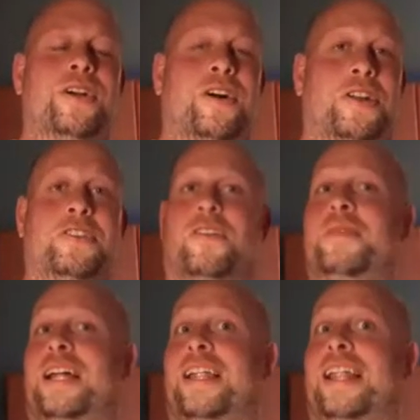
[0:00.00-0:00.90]
Are you going to
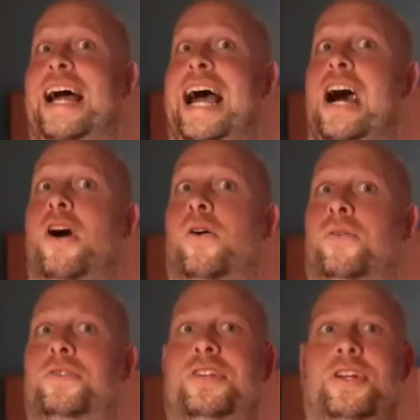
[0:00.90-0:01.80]
be
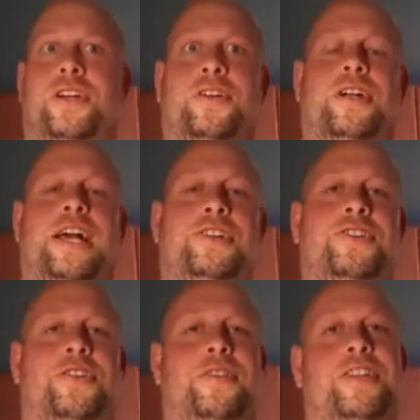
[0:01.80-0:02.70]
allowed to go to that
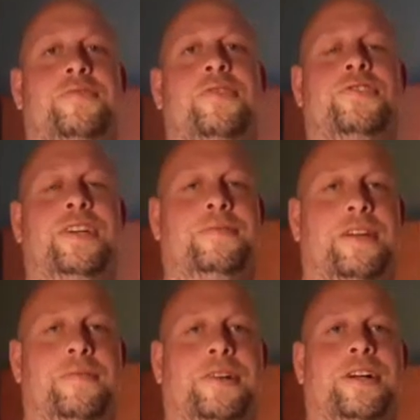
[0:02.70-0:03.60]
show? That's where
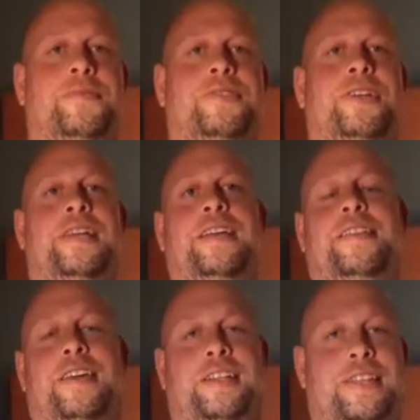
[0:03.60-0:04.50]
September comes in. They
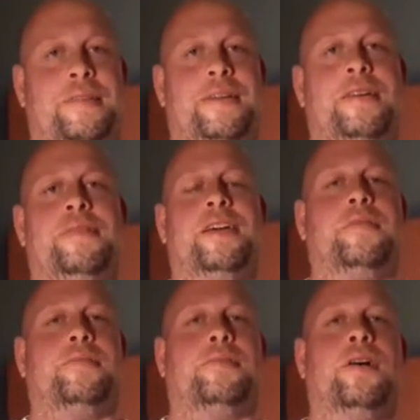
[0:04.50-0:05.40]
think they may be
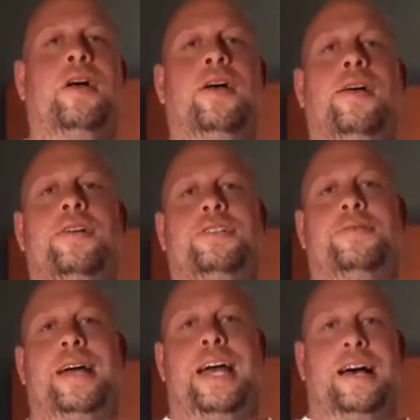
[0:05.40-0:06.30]
able
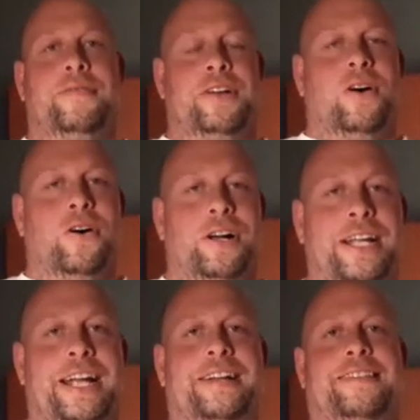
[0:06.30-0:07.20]
to have an
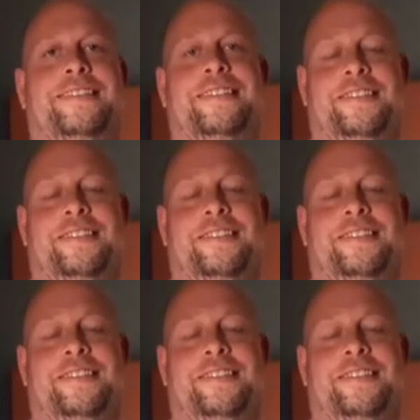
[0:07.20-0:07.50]
audience.